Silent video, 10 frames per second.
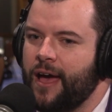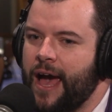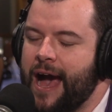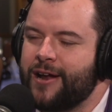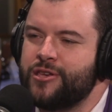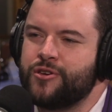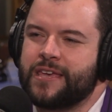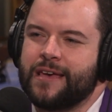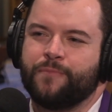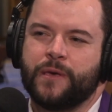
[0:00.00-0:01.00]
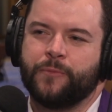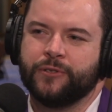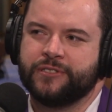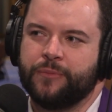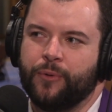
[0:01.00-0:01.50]
how do you get
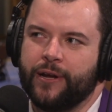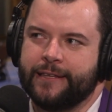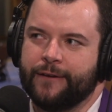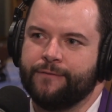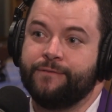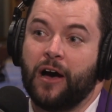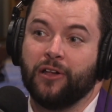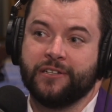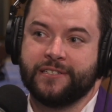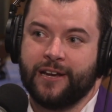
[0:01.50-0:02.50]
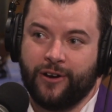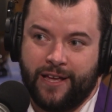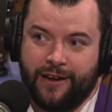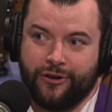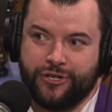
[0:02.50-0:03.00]
people to bring their
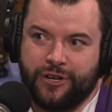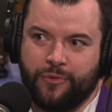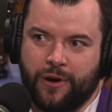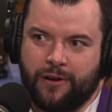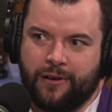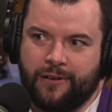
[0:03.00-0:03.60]
voluntary energy to work?